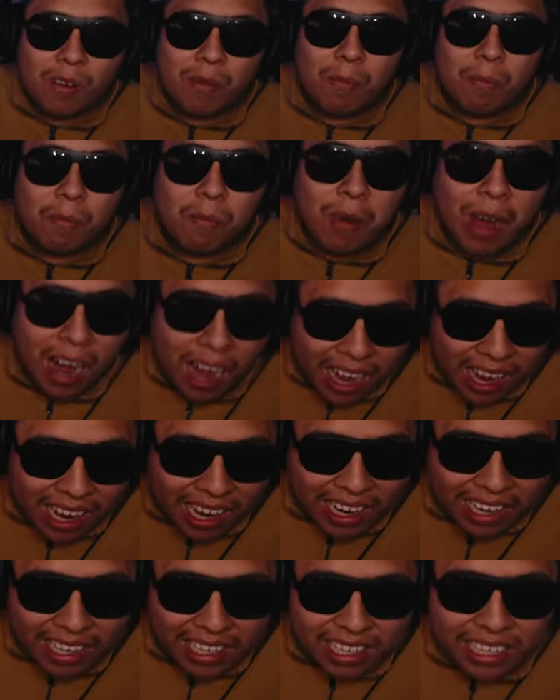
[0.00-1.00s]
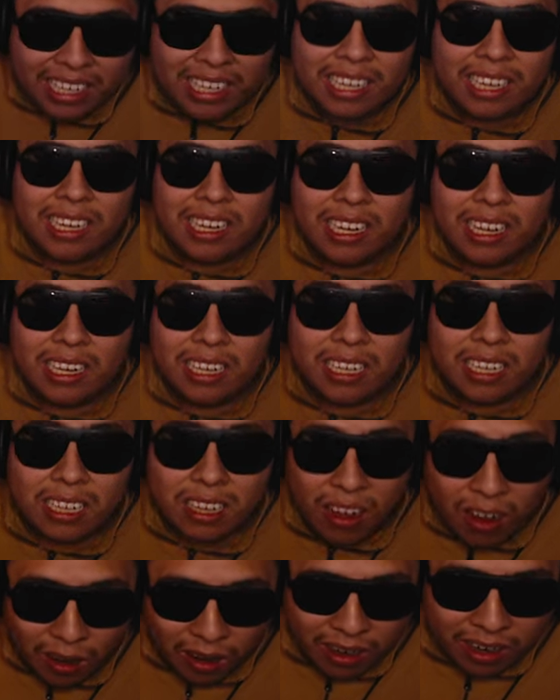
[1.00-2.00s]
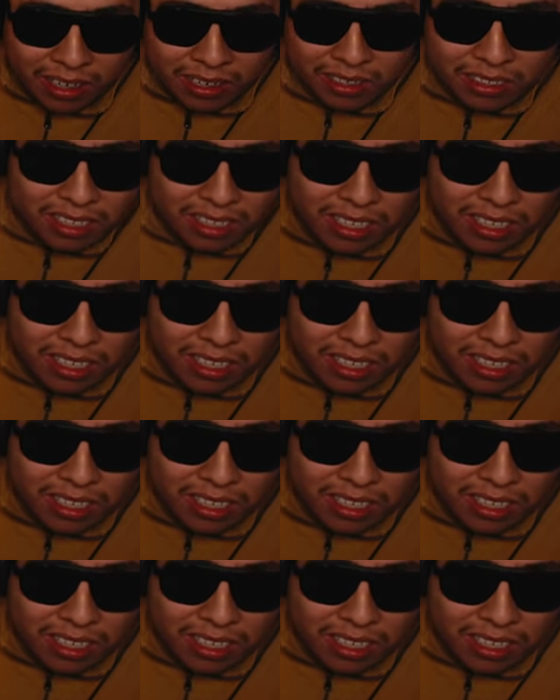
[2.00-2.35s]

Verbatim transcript: my god.